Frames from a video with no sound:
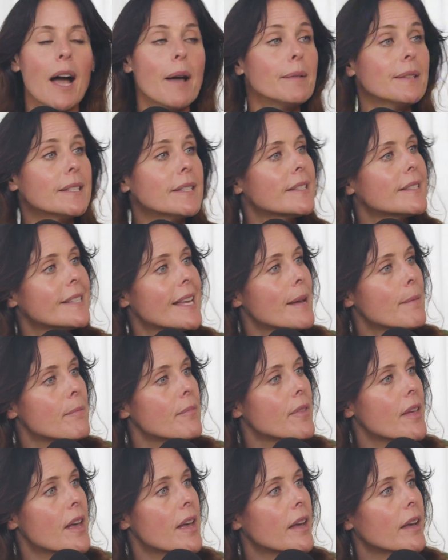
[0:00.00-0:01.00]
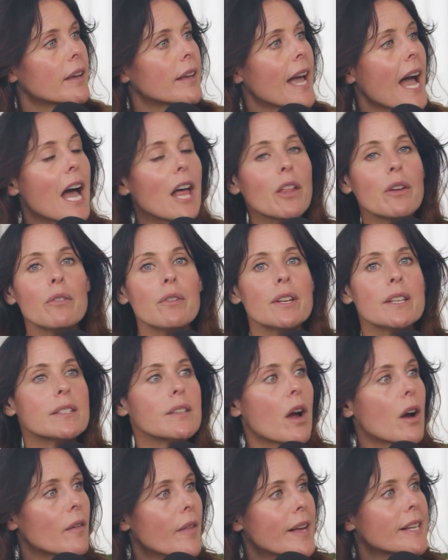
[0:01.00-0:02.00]
It's the same thing. Calories
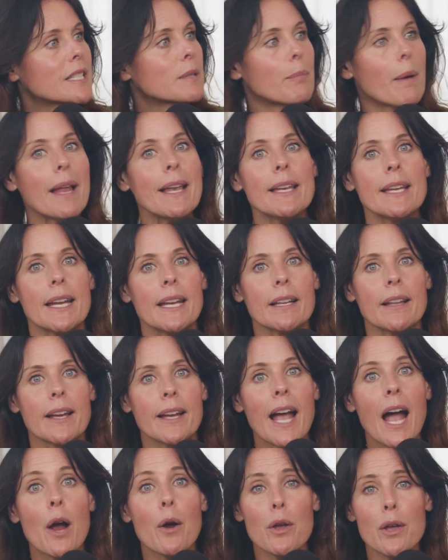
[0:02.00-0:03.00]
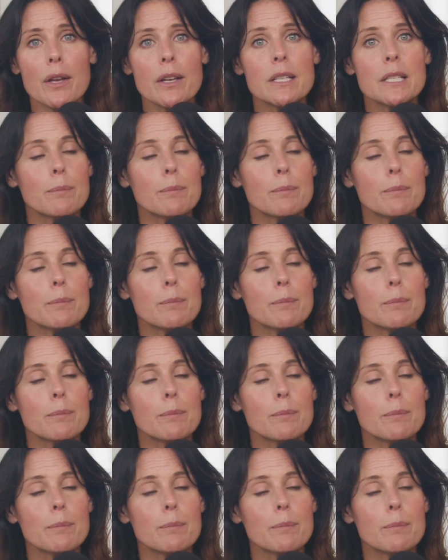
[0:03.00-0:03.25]
are like spending. Like, how are you going to